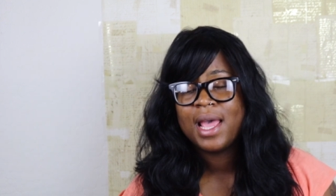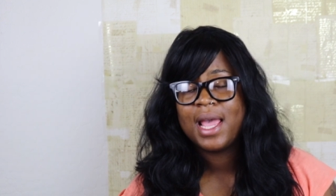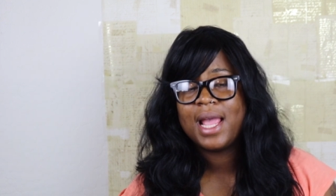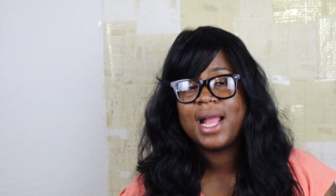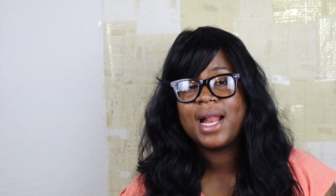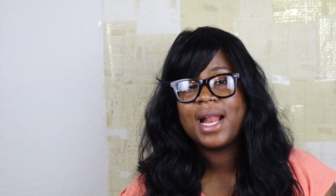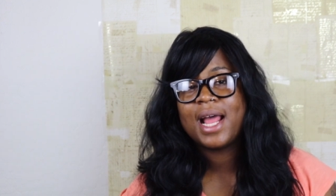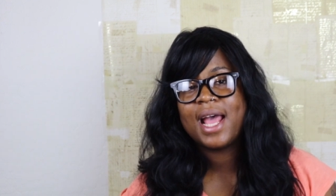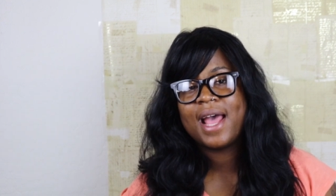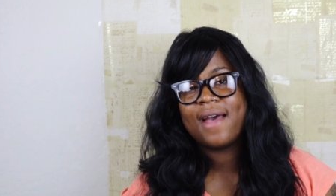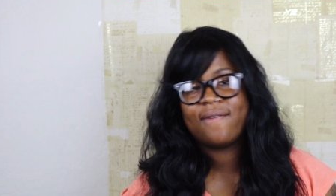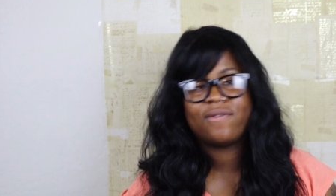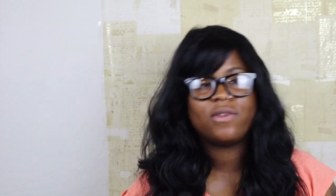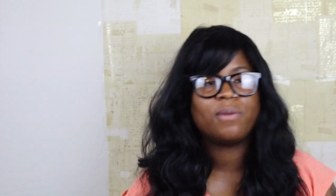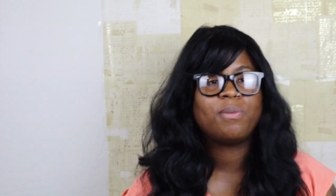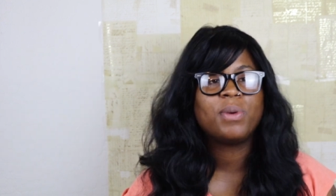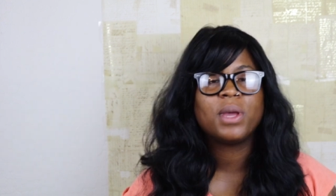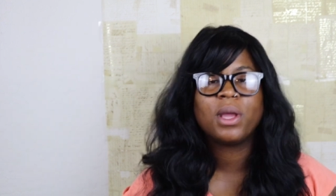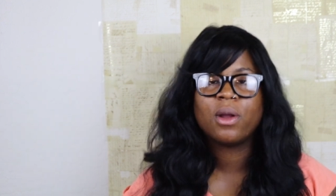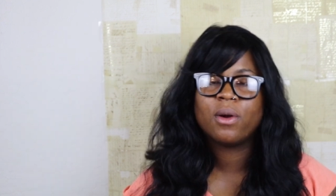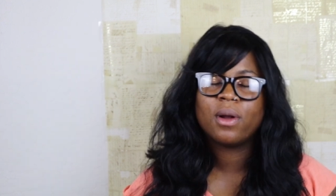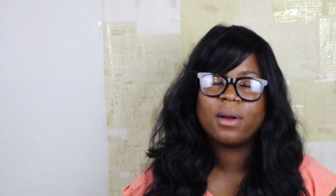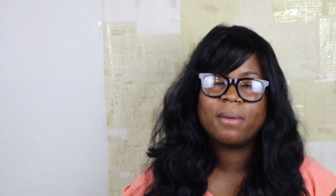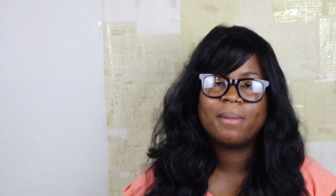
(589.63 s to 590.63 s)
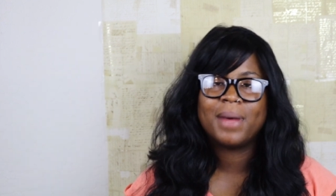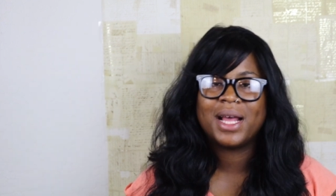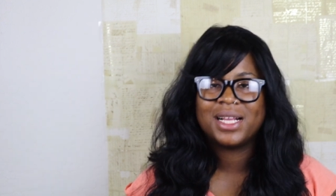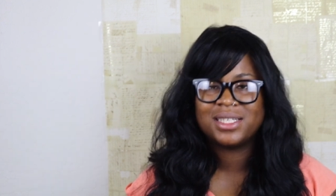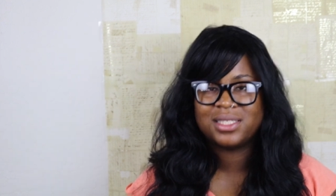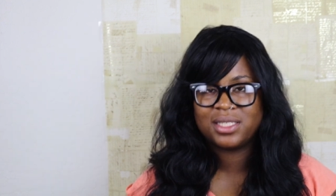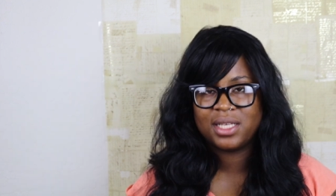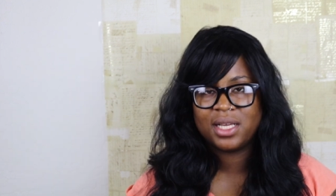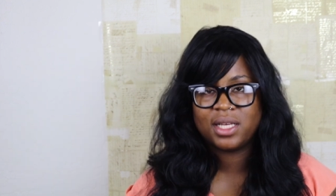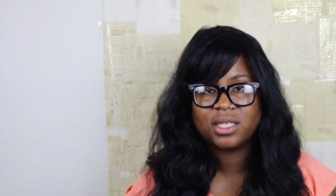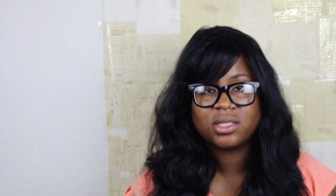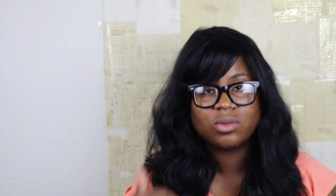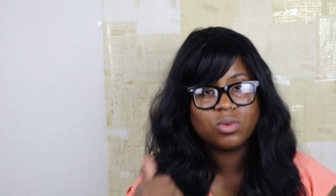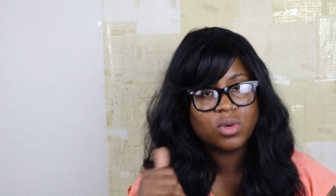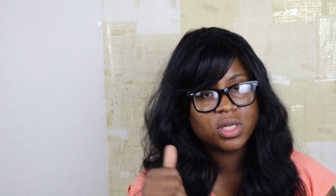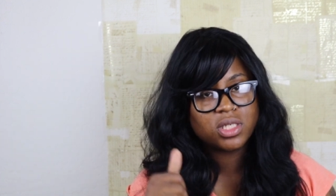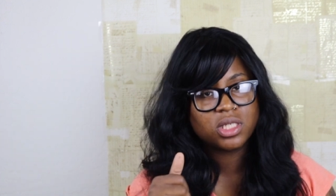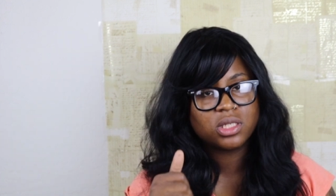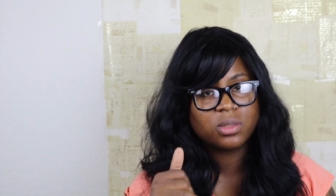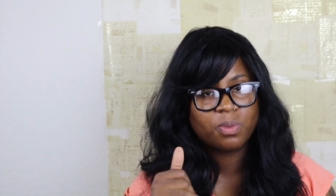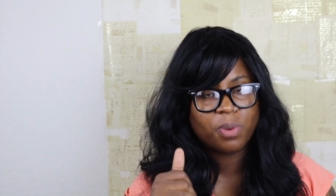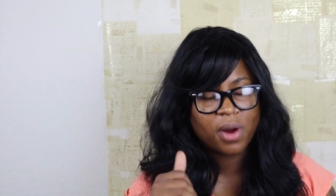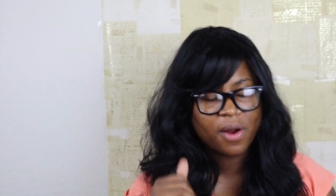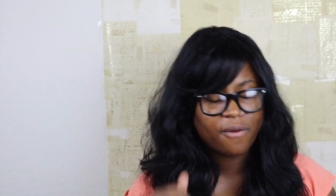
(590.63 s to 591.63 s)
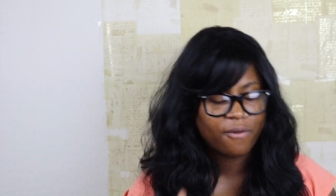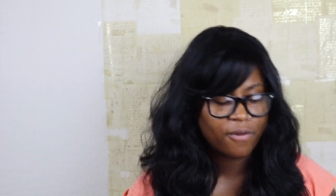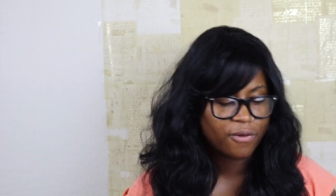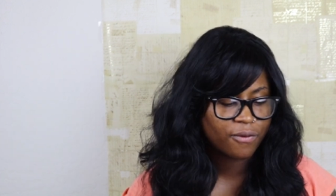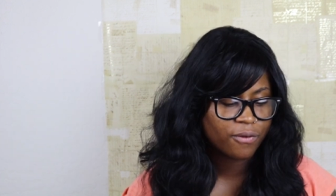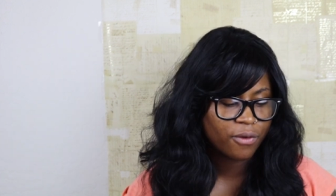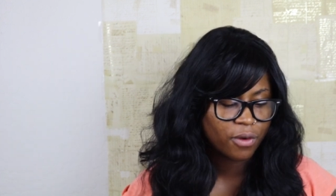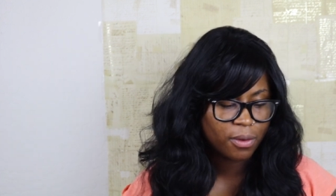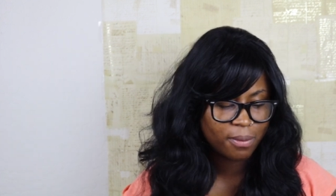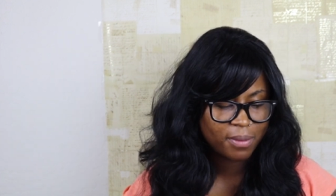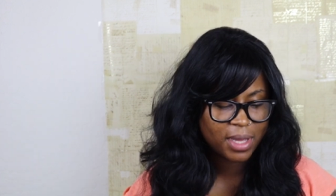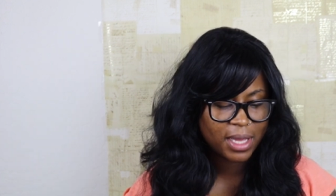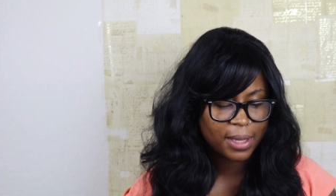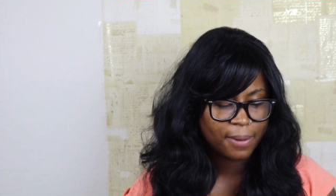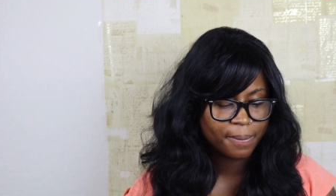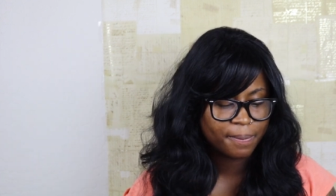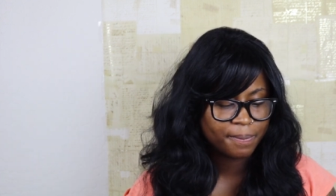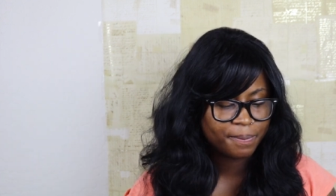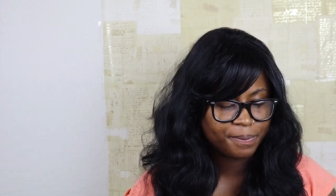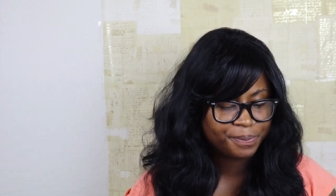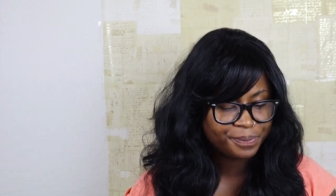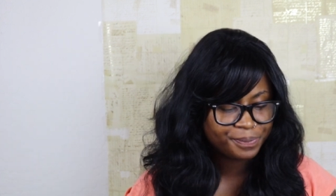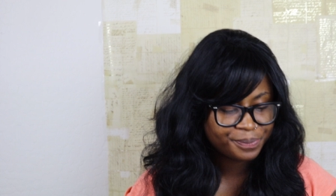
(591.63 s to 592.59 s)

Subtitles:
and I have to pick her up by 6, which is perfect for me.